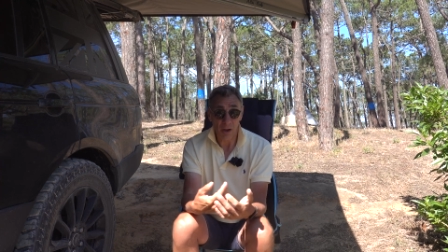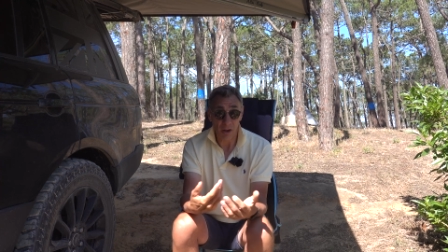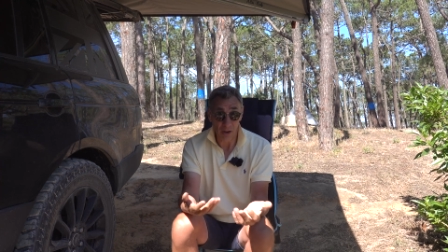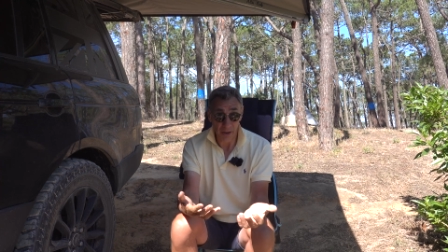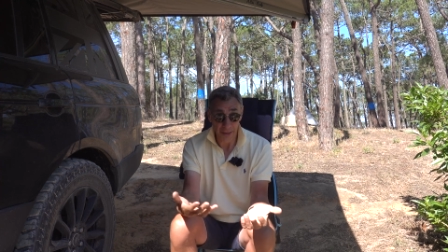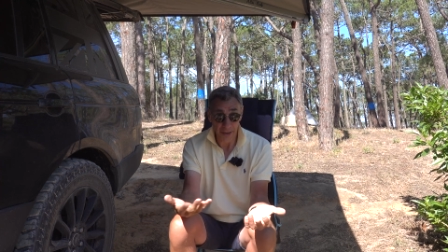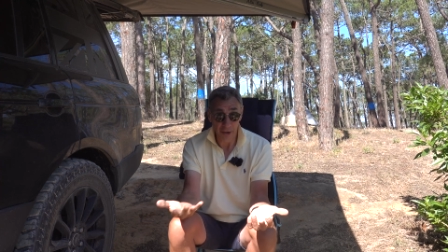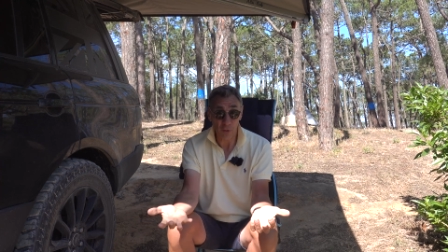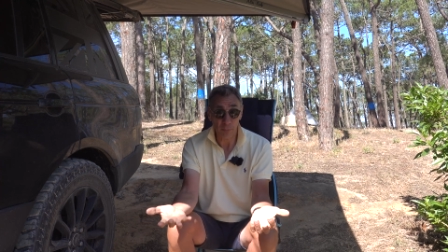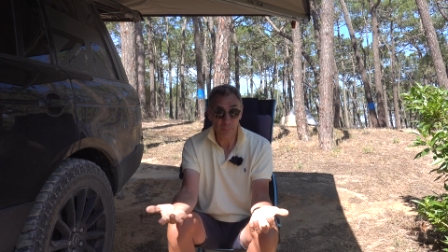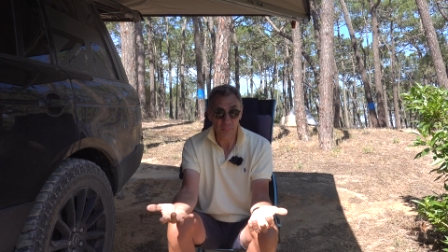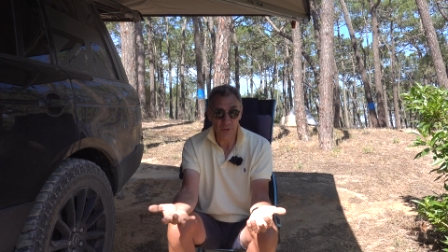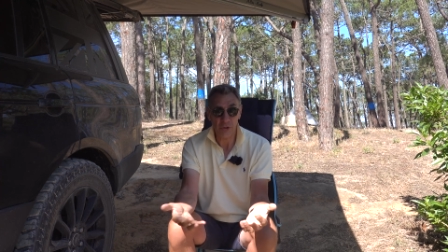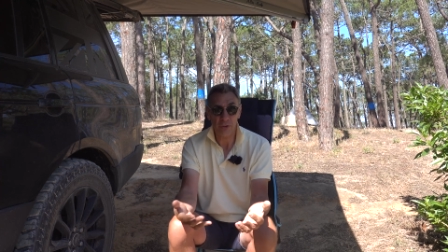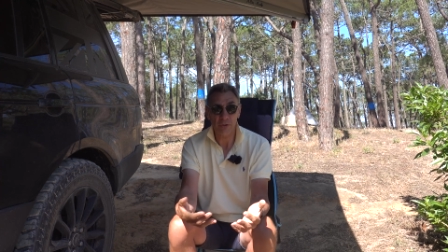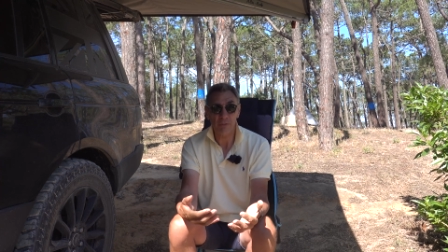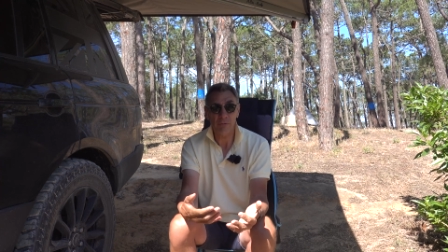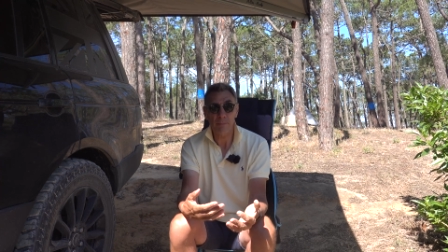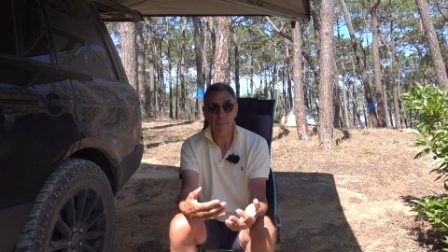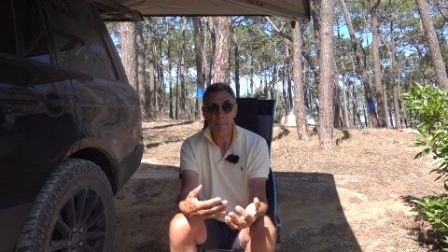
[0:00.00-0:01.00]
I'll help
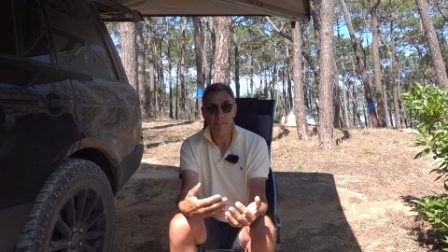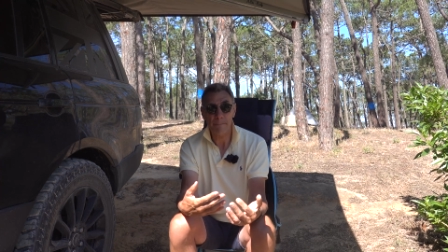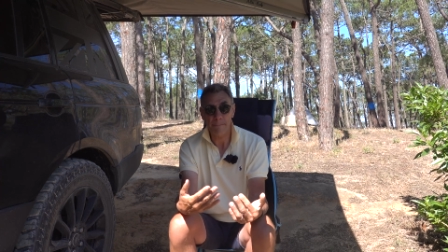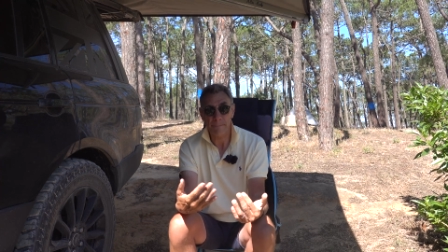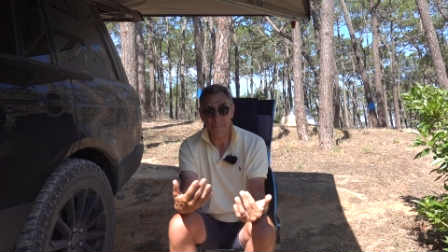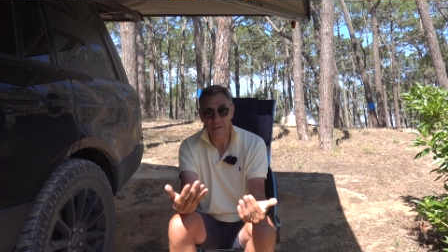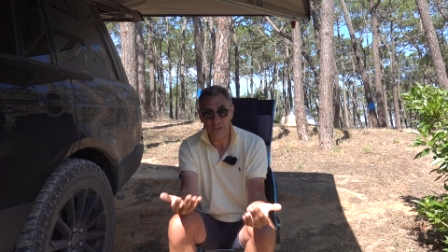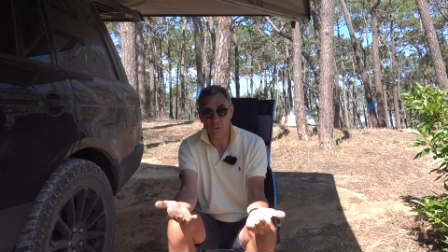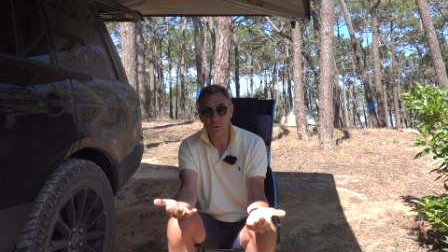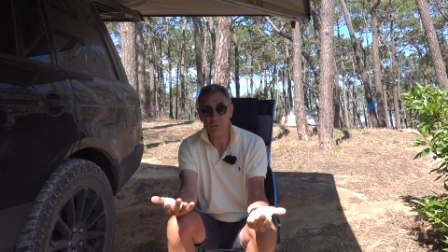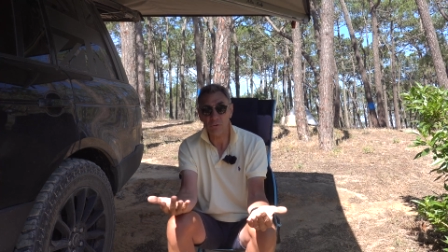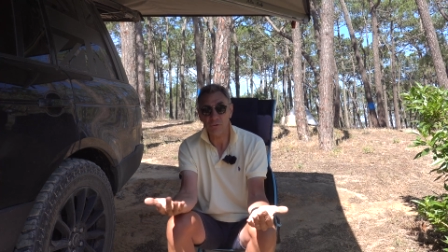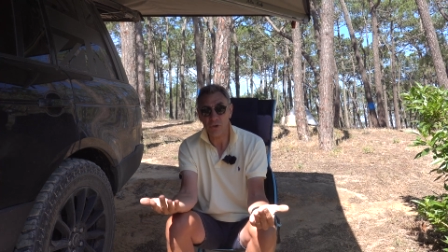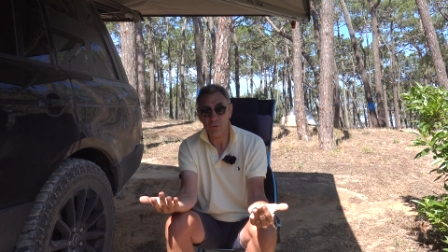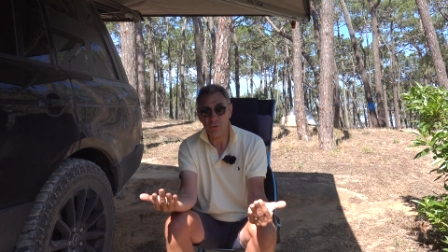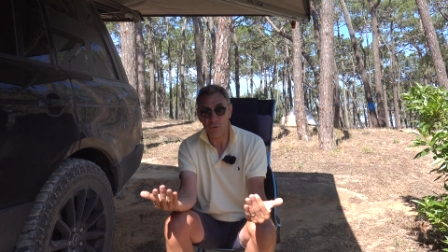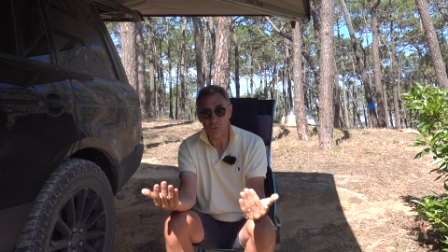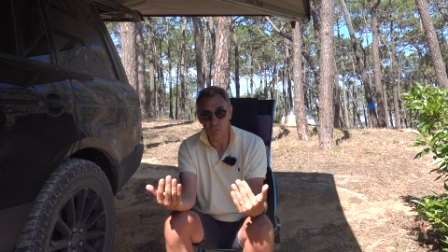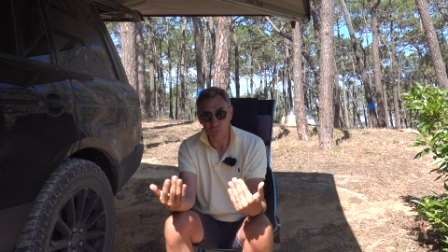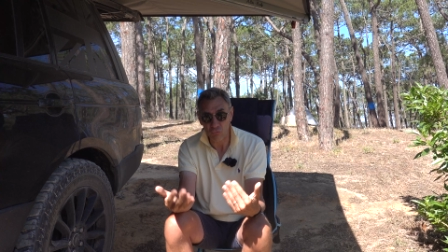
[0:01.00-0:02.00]
you build
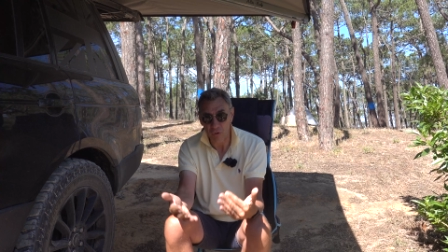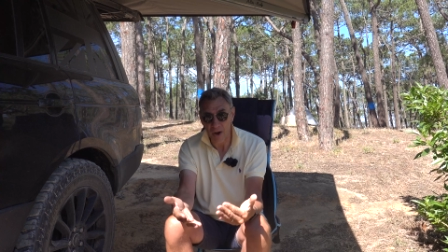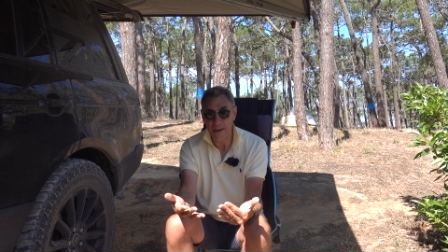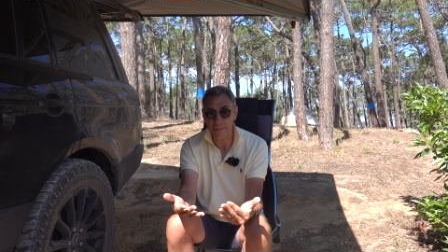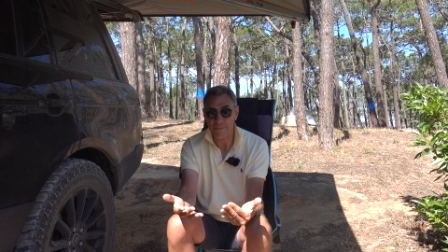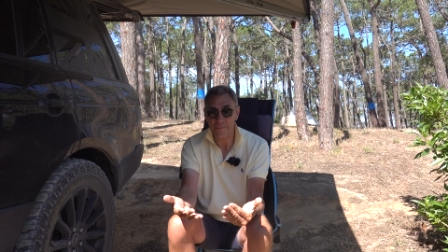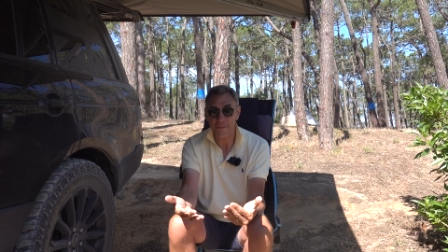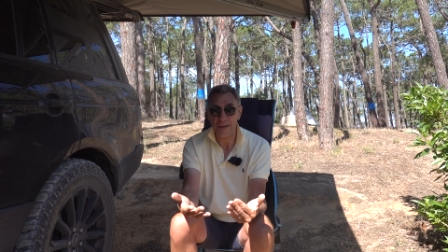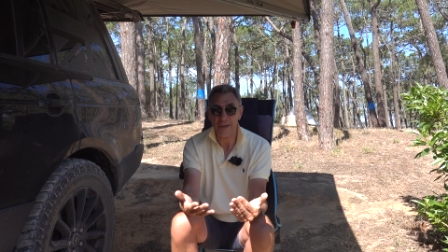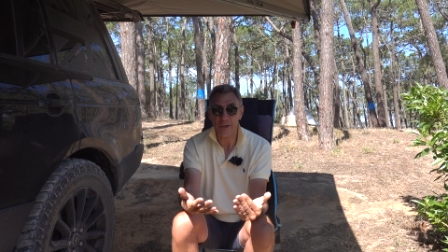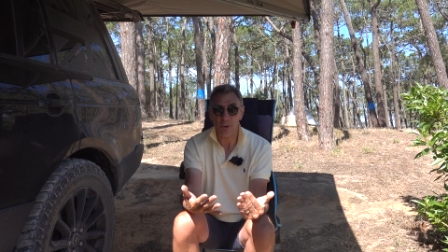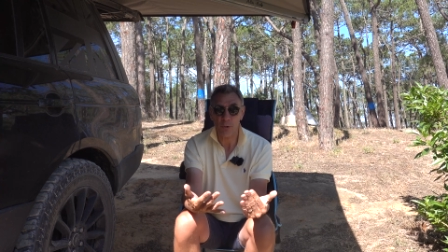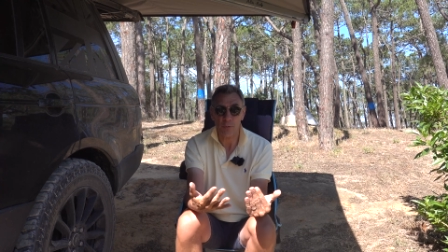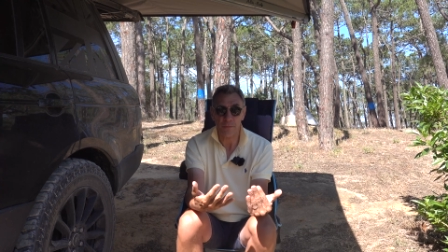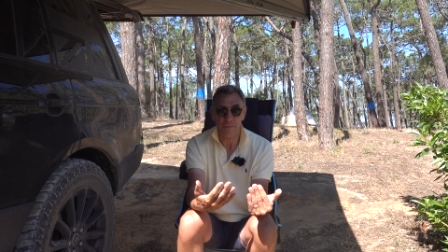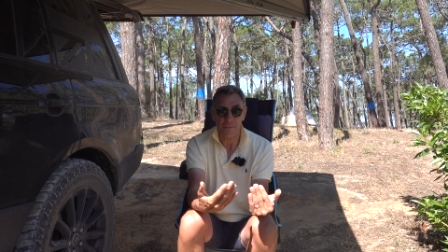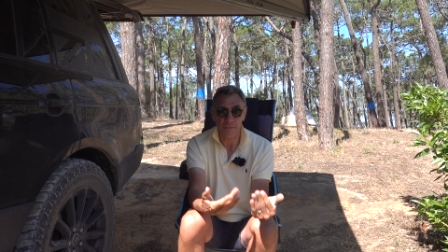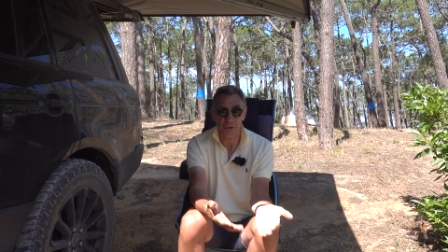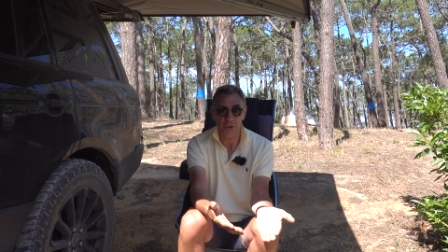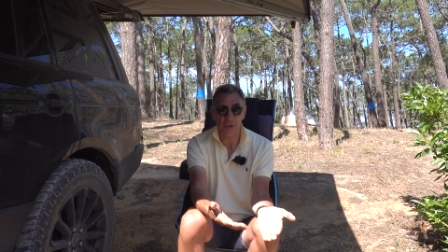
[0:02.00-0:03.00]
the right vehicle
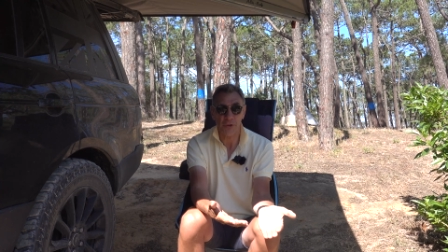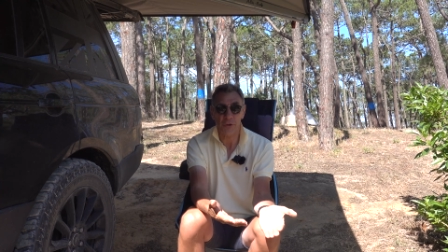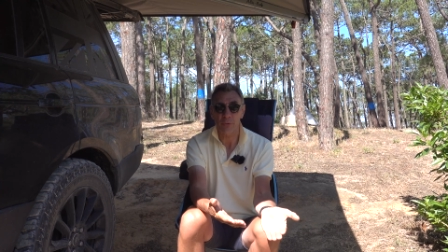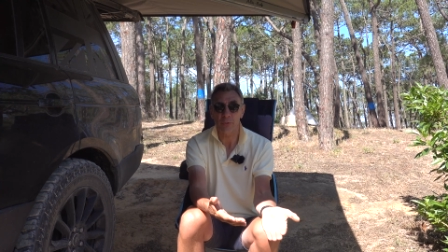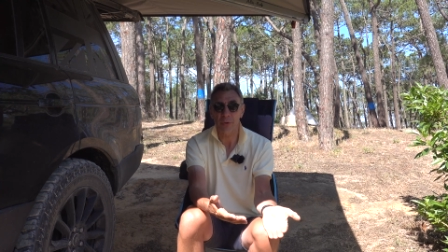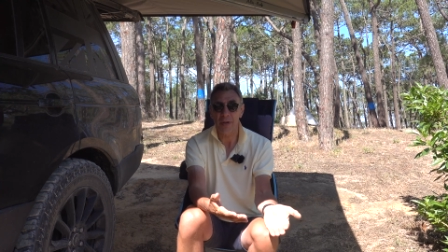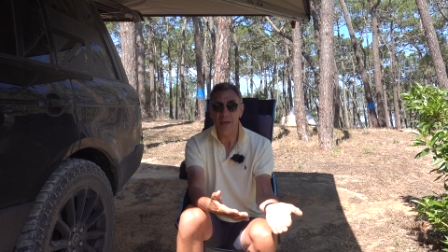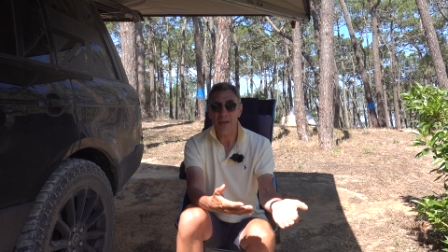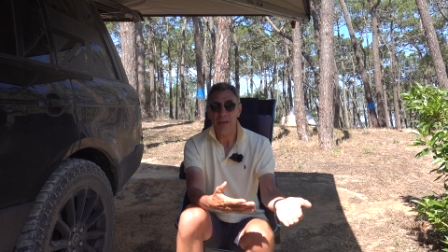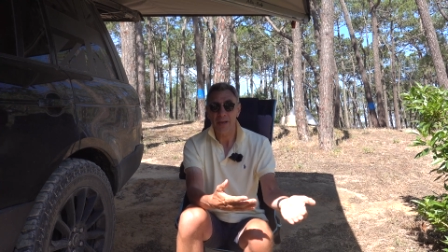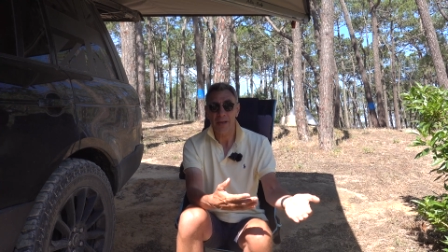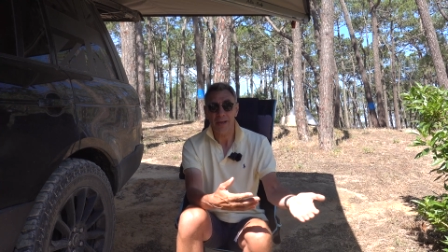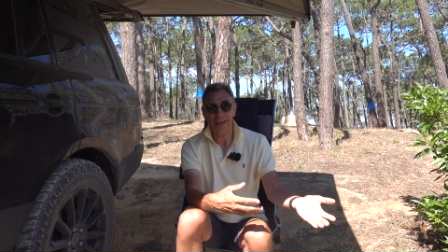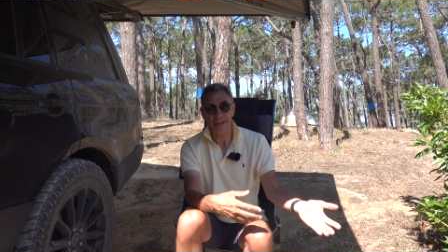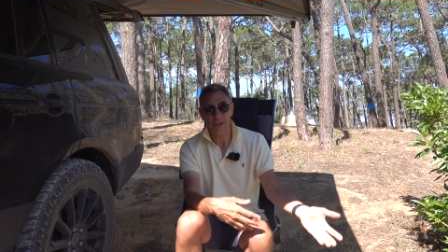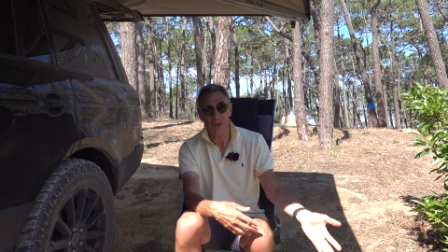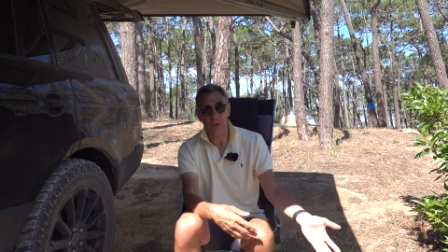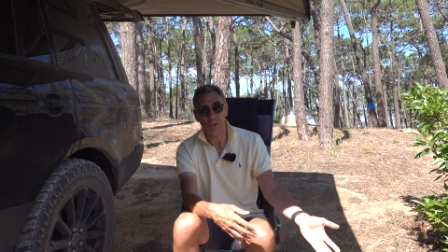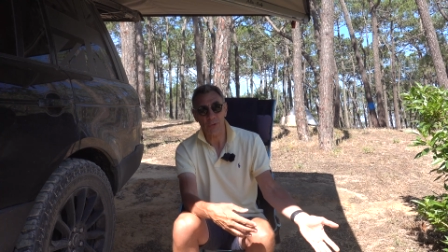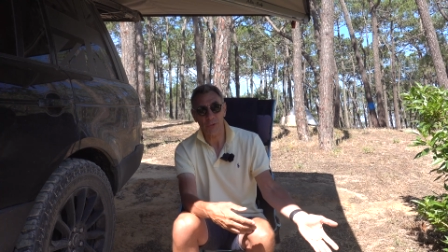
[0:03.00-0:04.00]
for you
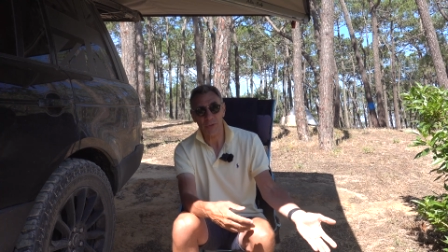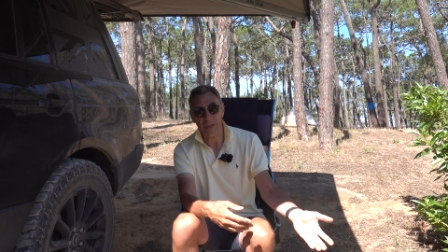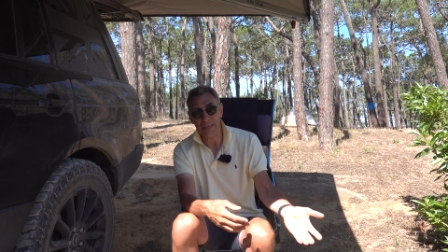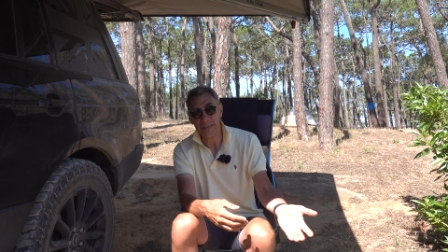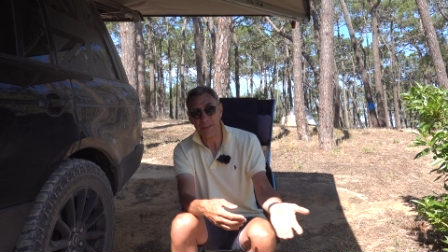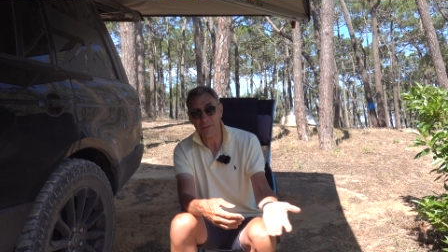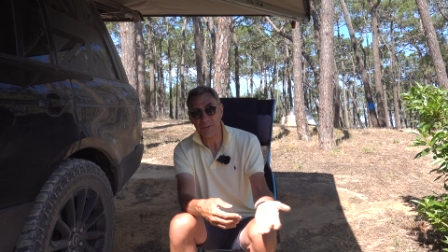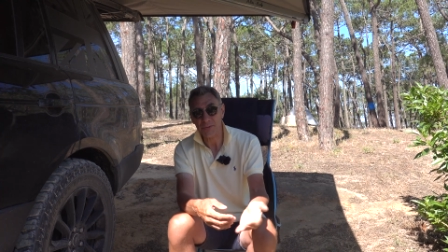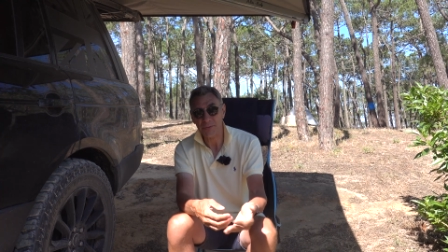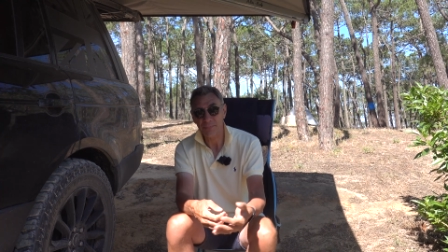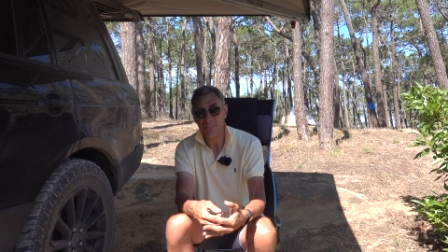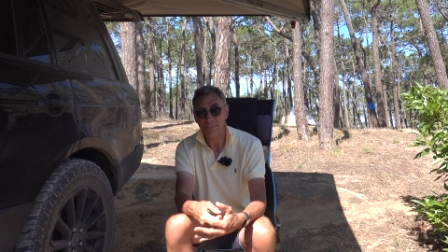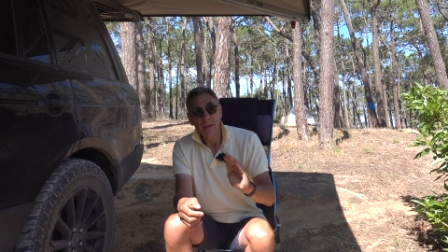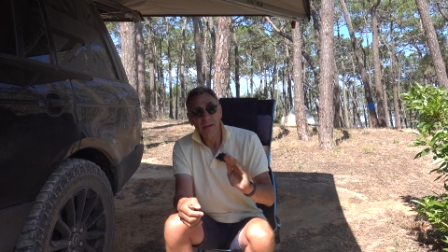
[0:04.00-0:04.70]
and your needs.